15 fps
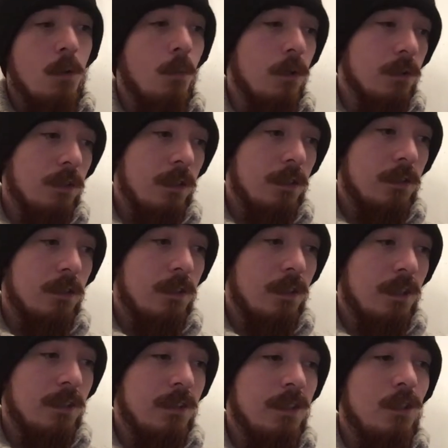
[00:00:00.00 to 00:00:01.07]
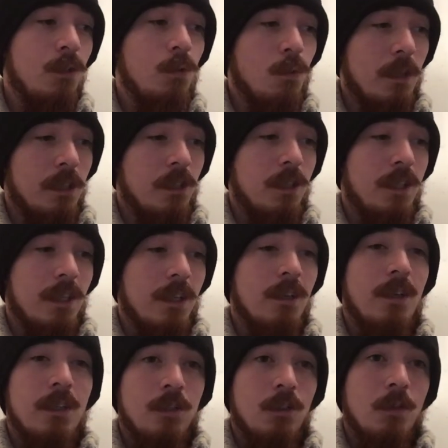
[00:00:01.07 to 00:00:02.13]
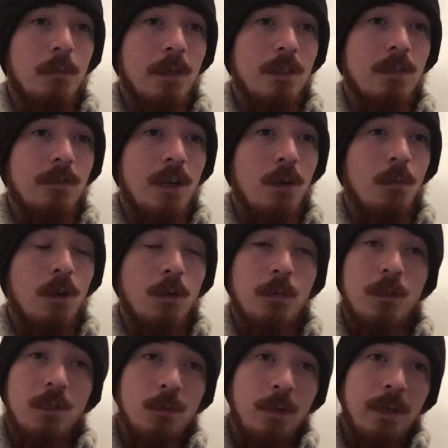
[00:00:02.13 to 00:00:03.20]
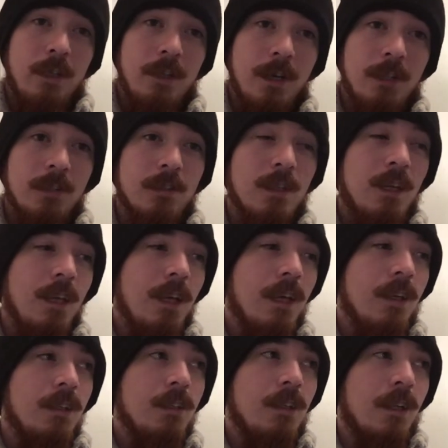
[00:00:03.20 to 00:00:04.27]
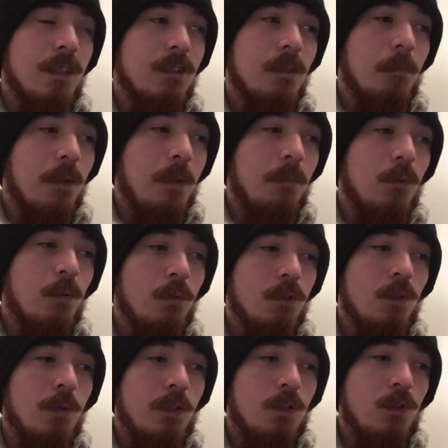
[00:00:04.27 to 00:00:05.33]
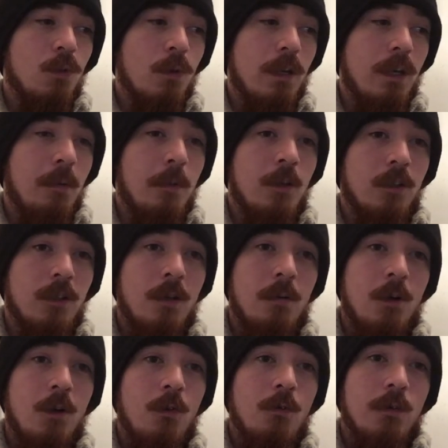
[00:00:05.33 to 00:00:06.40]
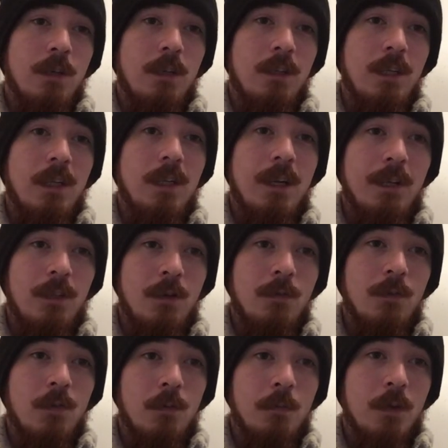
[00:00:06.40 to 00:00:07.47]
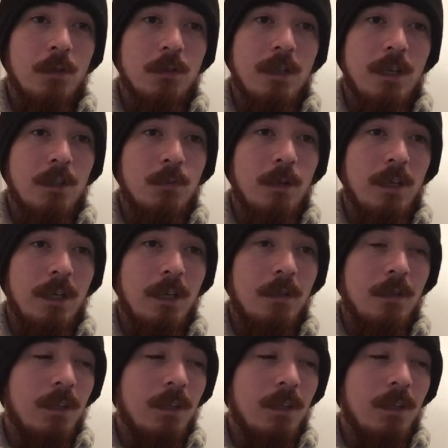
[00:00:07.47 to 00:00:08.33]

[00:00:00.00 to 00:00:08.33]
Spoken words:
whilst this you actually get nice good bits of artwork, which is quite nice. Like, some people do enjoy a manga over the light novel most days, really.